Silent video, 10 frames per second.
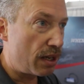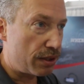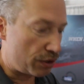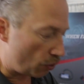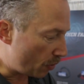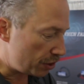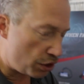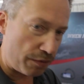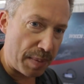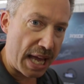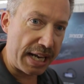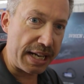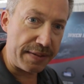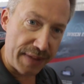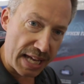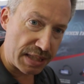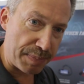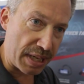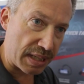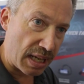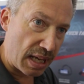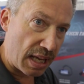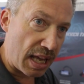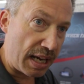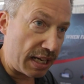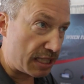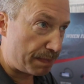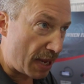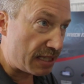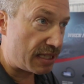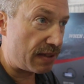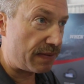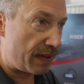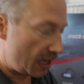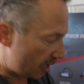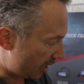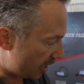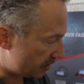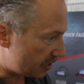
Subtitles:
So once you've made an investment in an expensive and